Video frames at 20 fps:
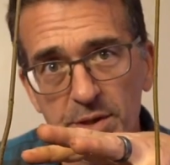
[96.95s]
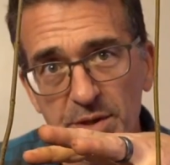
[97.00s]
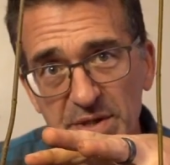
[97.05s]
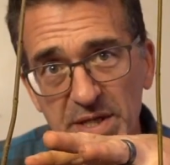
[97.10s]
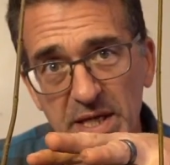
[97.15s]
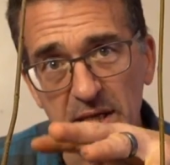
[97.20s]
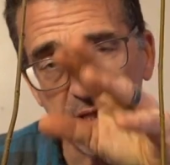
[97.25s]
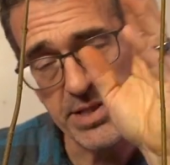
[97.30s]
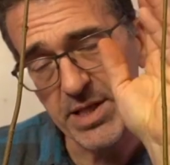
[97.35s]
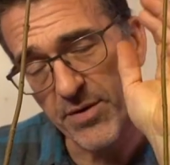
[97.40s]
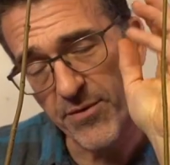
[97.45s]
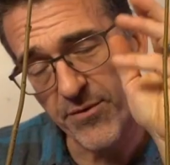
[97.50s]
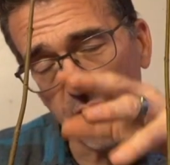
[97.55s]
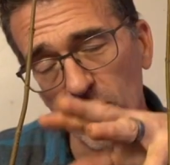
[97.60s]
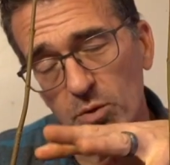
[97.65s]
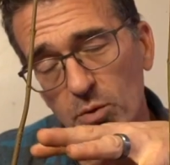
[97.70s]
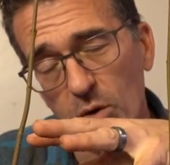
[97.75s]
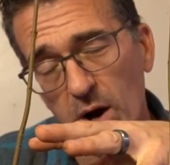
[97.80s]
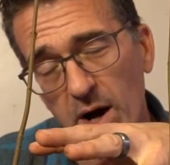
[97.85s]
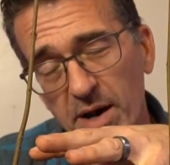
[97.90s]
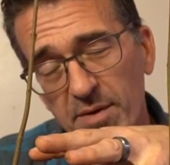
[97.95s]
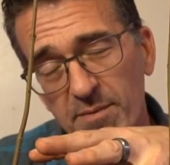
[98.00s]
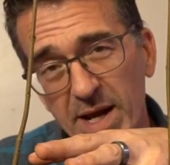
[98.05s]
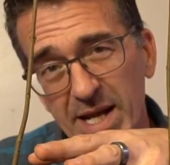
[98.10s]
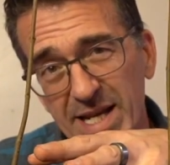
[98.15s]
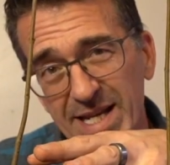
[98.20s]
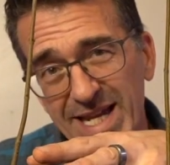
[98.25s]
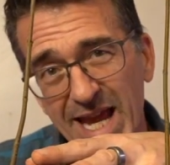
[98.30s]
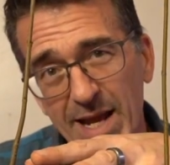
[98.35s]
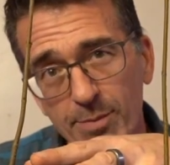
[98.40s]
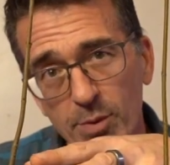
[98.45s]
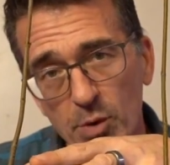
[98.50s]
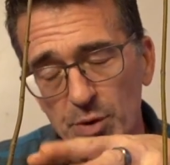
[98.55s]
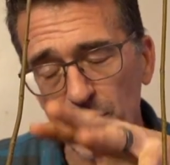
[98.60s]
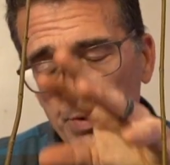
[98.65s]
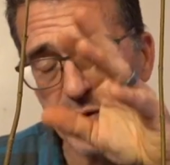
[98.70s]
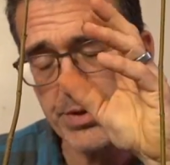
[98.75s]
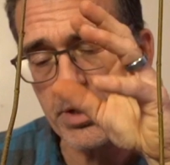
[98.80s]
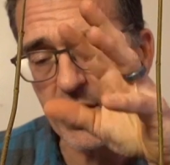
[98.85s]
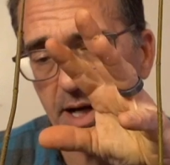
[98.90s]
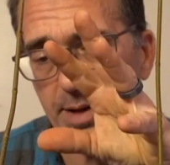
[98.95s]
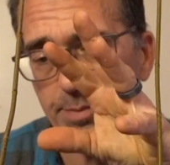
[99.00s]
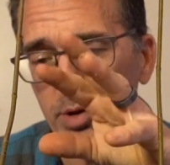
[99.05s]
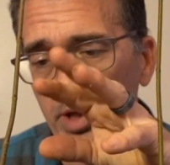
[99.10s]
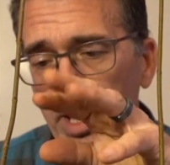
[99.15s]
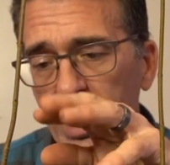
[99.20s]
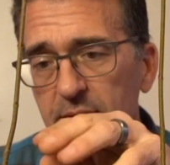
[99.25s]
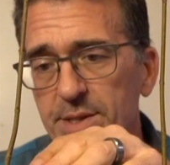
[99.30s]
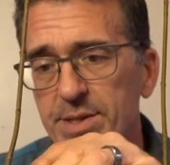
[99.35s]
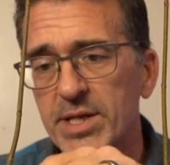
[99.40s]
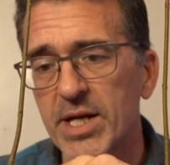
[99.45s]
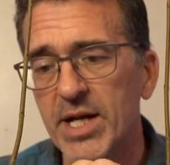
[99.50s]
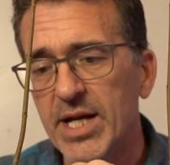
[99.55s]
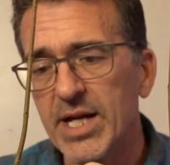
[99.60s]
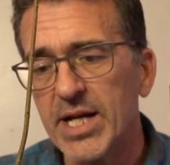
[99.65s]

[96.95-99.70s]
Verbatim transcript: seeds that flew out of my neighbor's place.